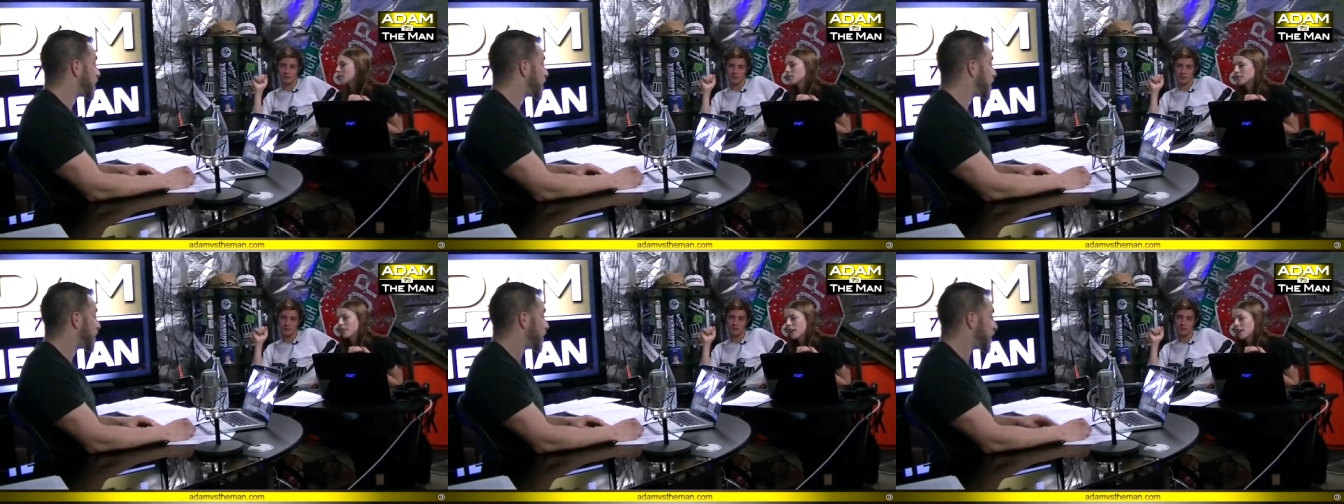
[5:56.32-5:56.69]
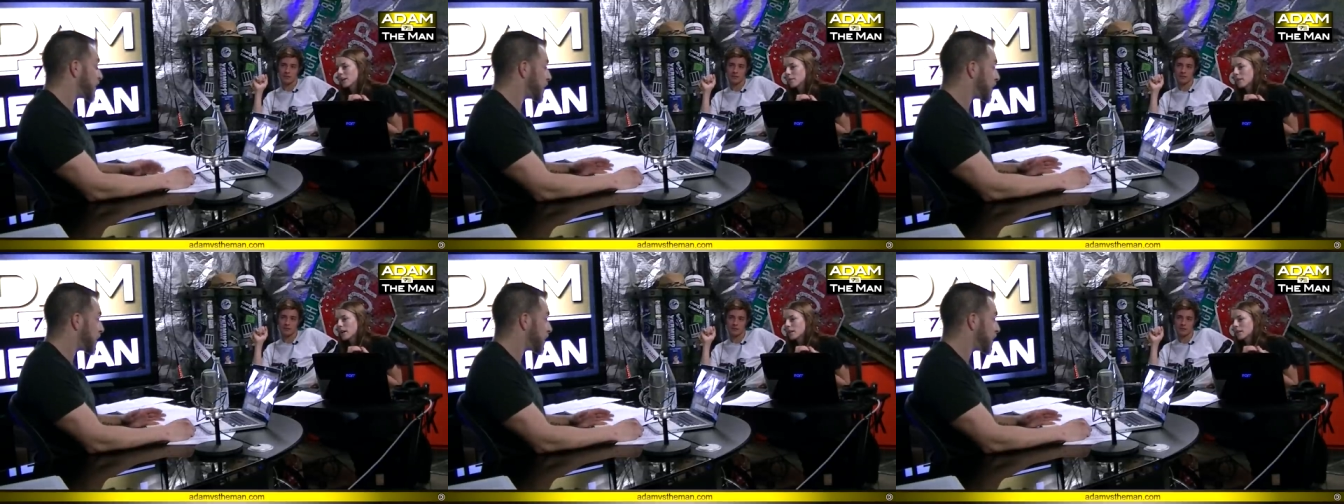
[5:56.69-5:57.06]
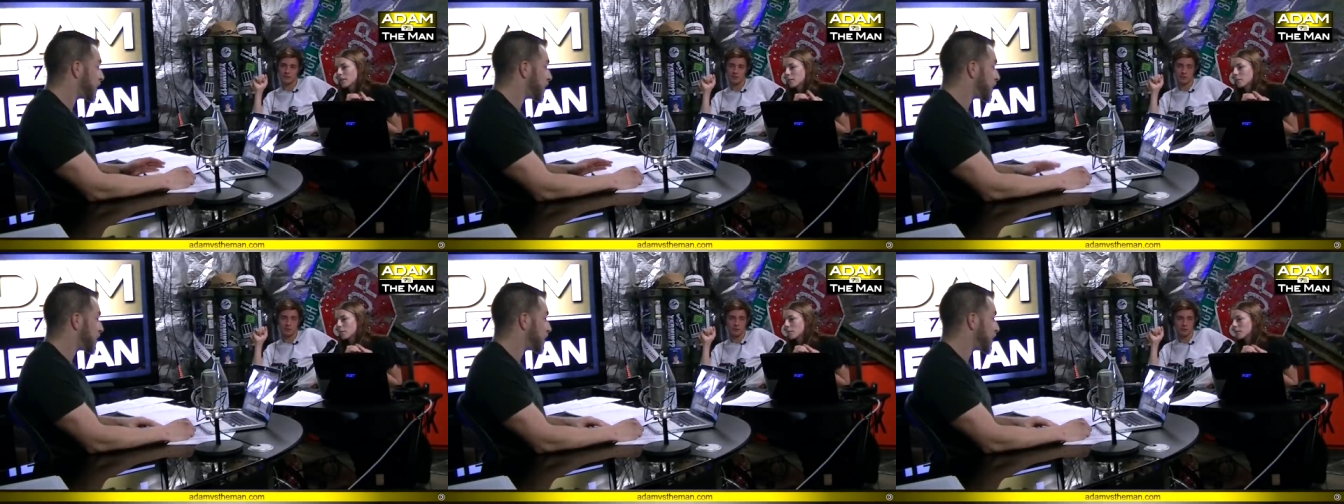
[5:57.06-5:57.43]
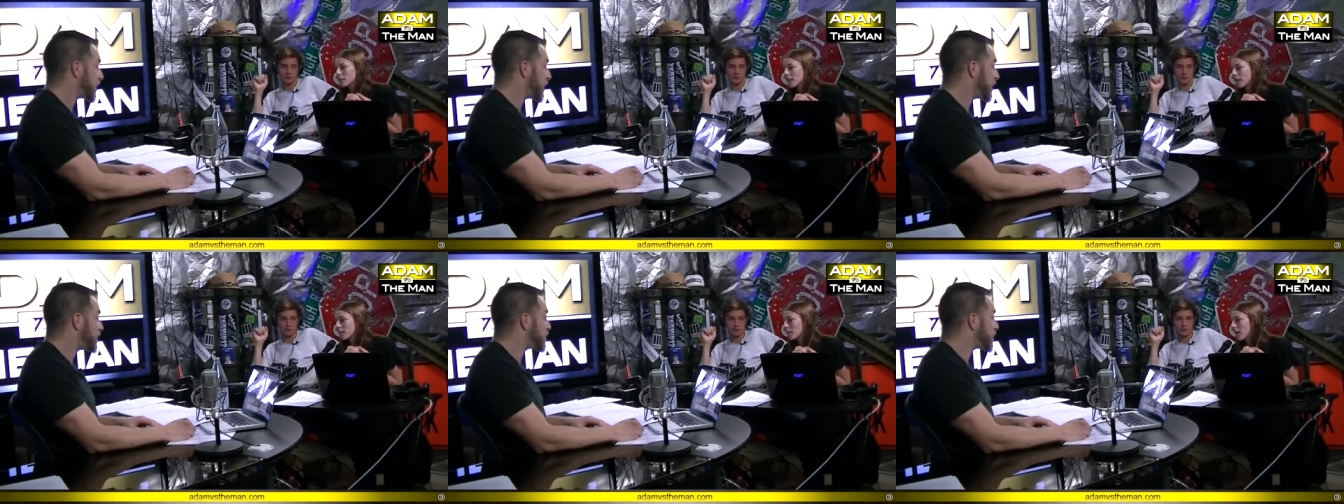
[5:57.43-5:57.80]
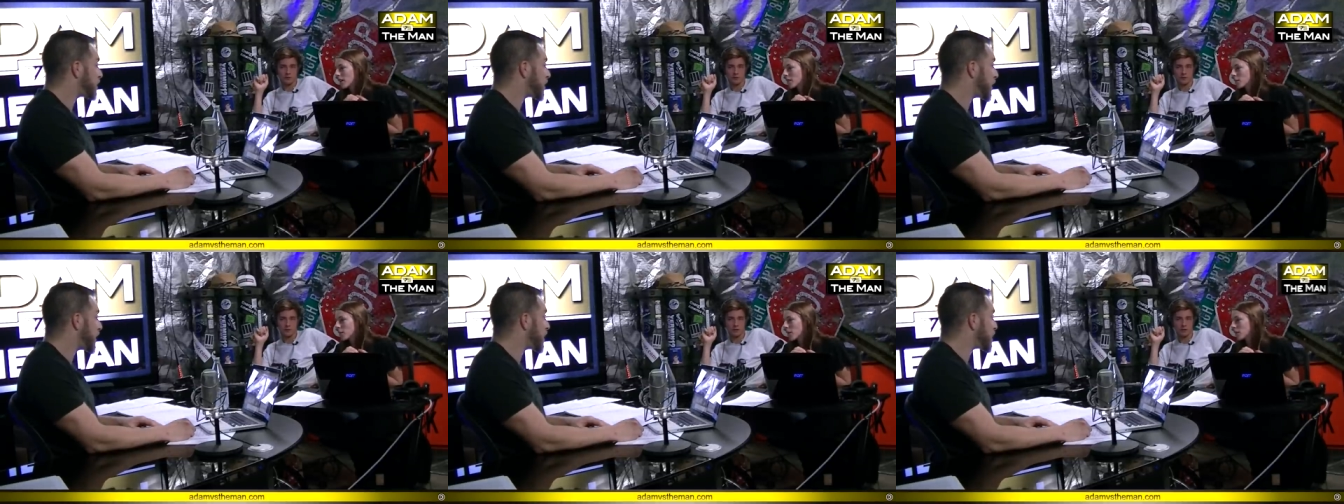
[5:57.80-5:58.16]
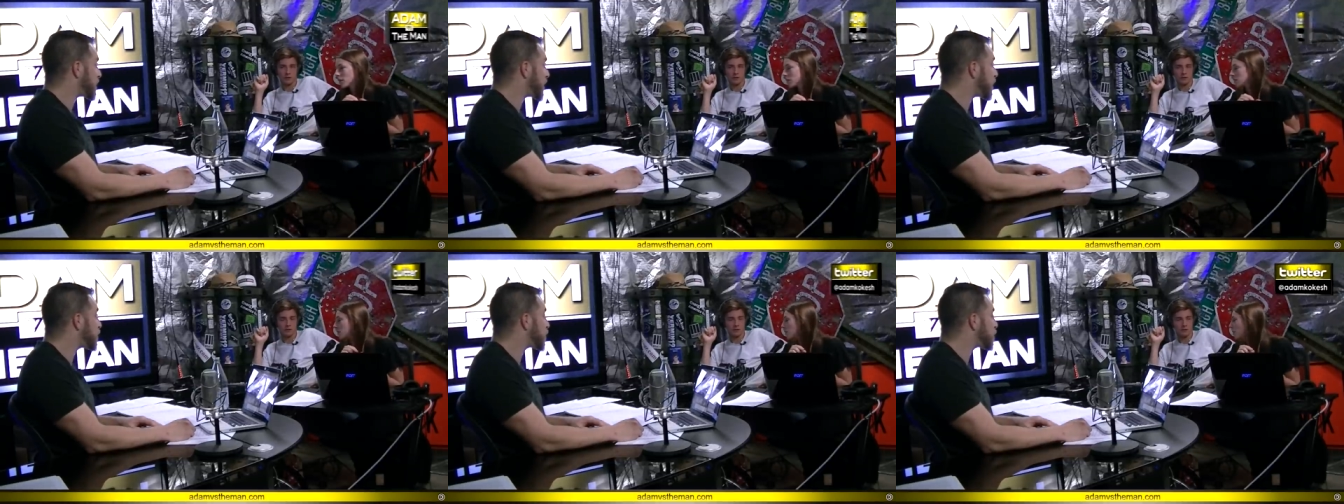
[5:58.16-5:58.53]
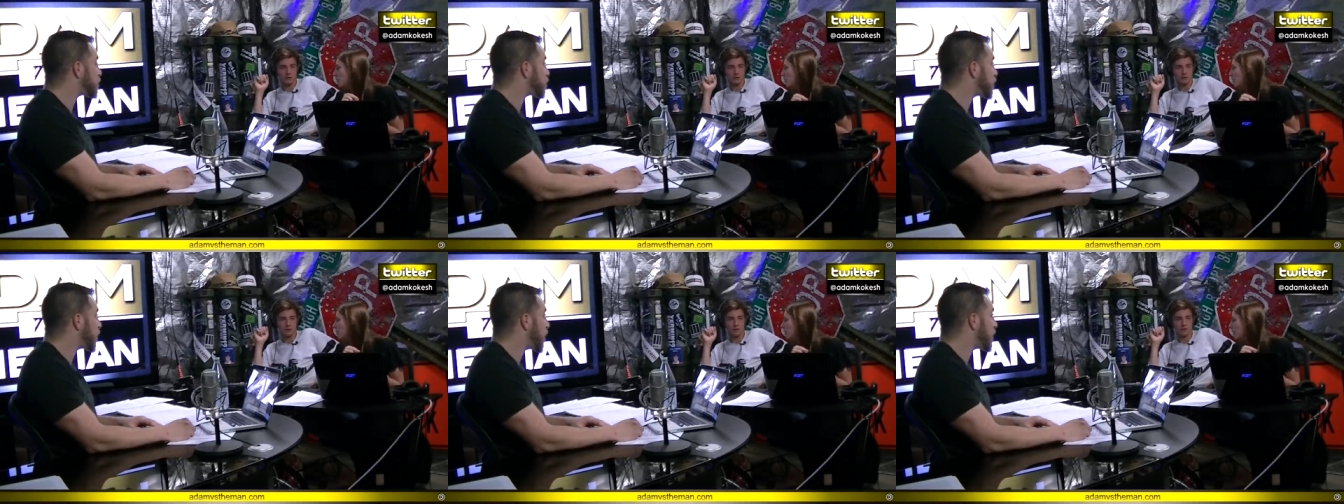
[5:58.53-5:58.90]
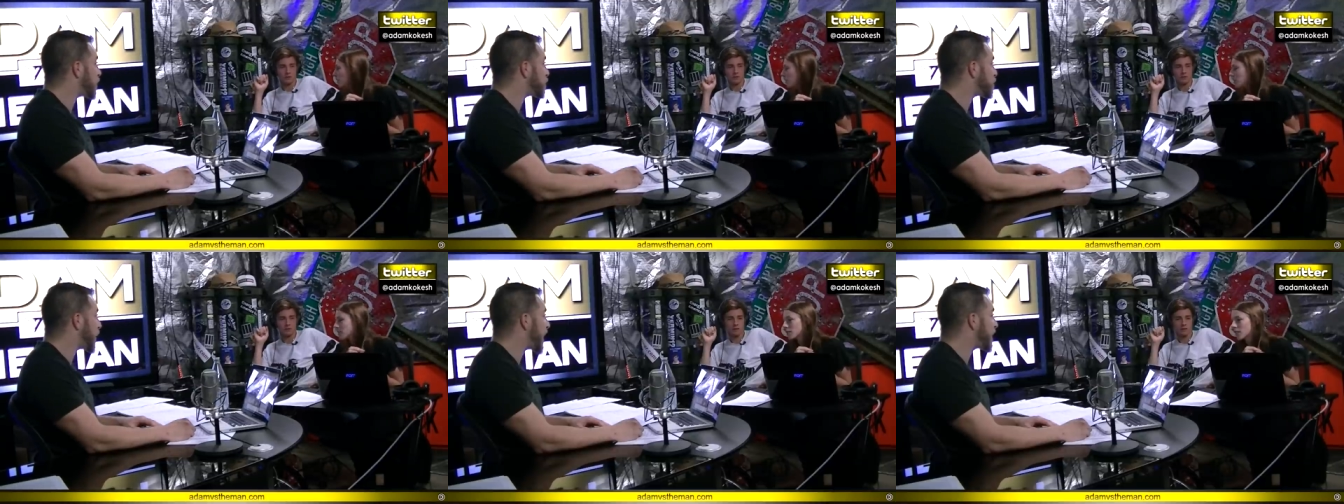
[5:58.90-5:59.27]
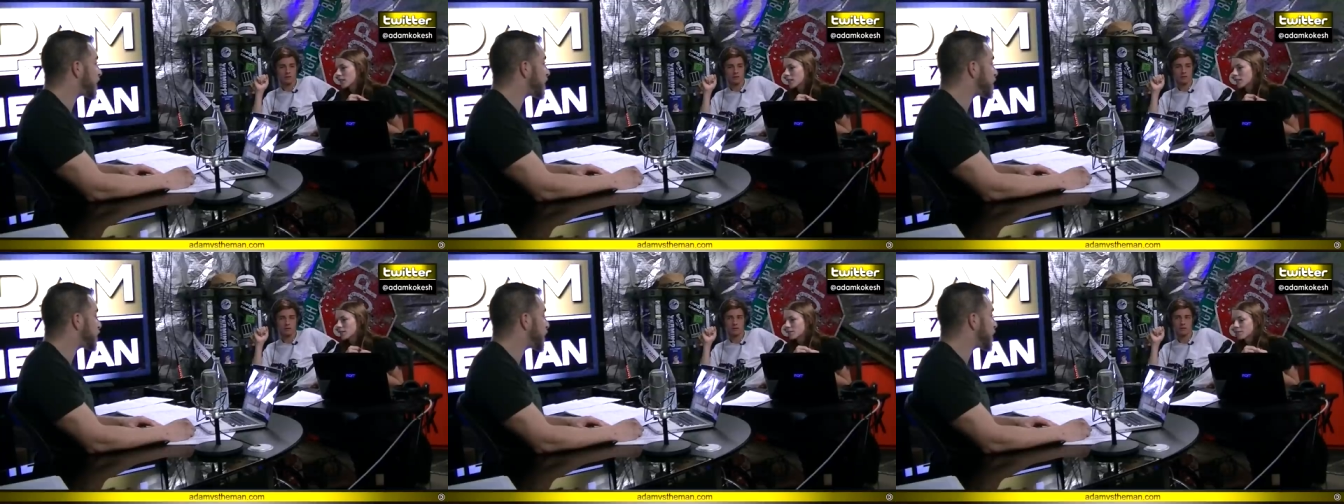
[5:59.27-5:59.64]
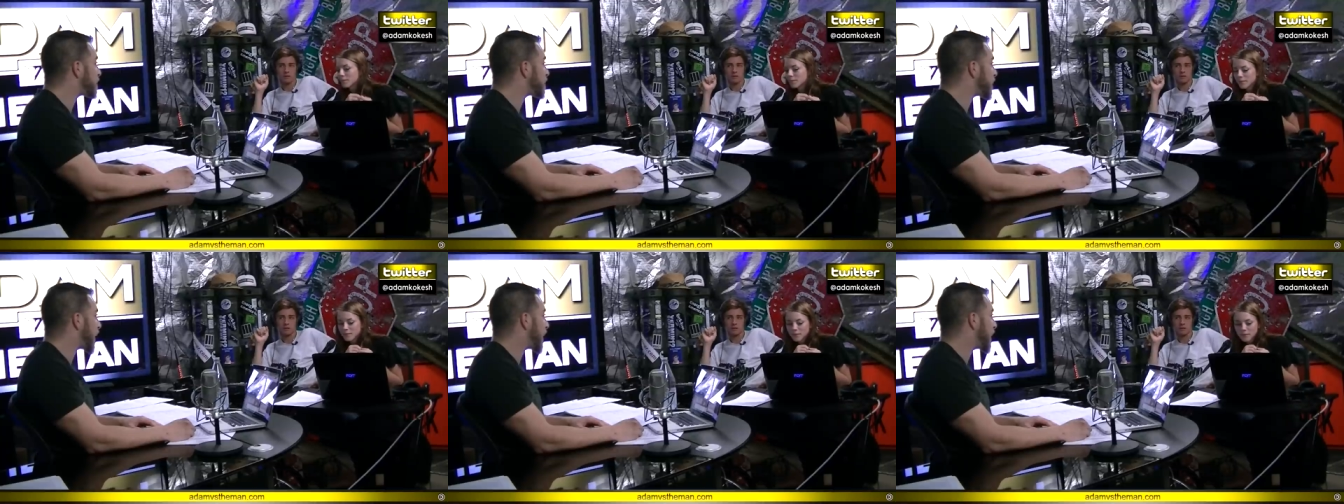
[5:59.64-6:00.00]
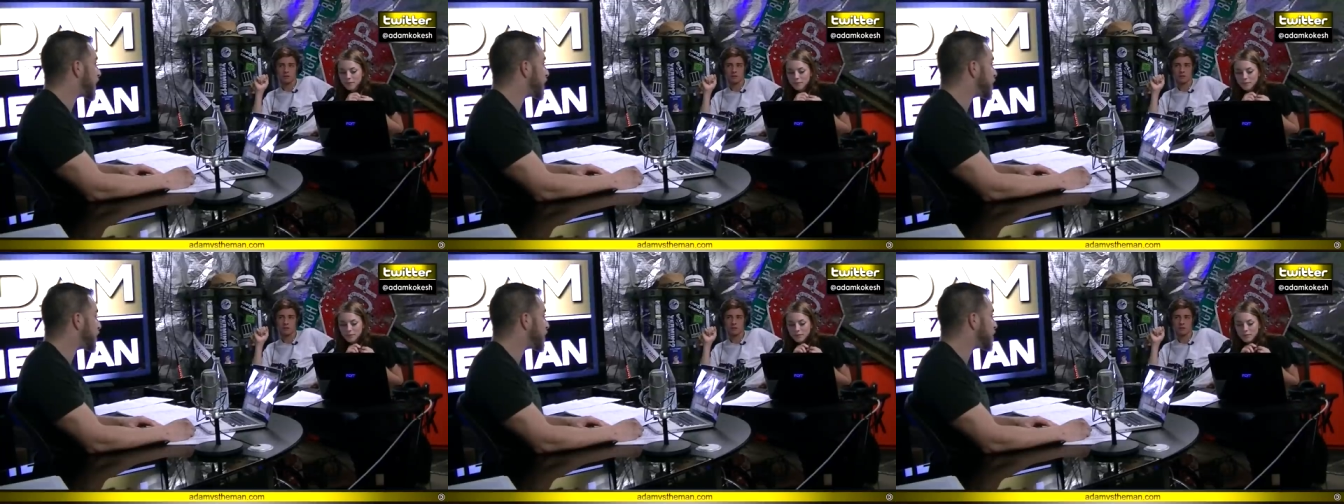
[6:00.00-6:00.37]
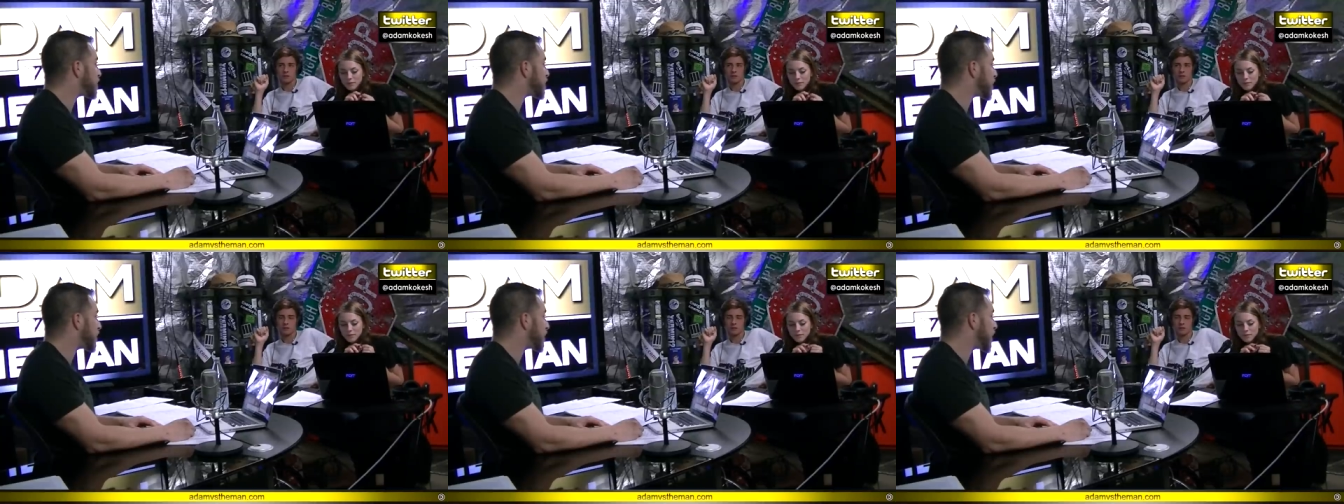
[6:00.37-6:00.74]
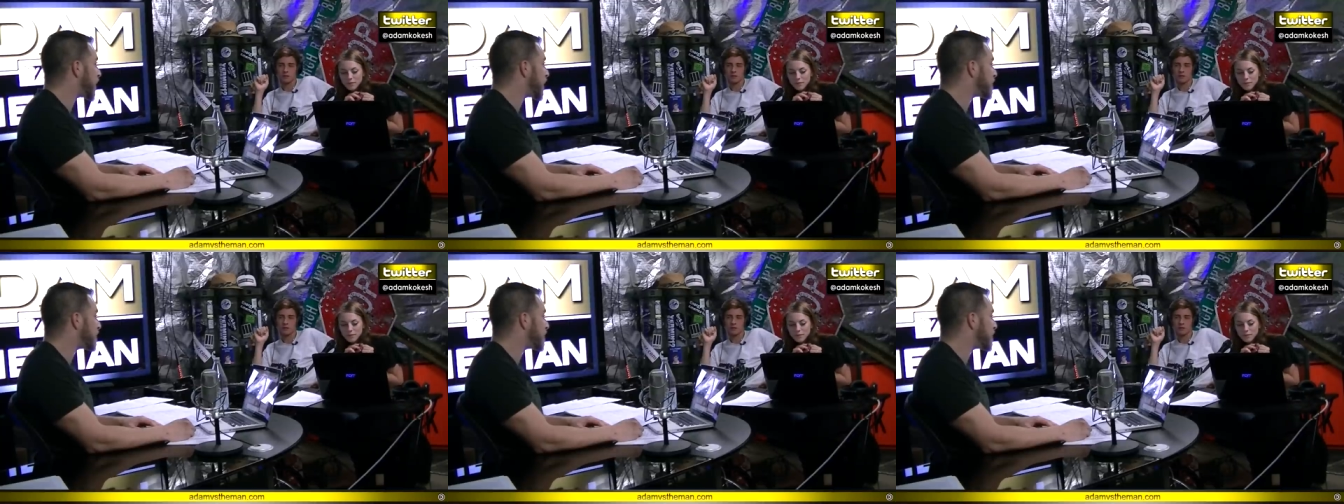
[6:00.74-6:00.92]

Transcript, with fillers: mean, you're 10 years the, old. It is. It is. It is a tra- no. A traumatic experience at that age is uh,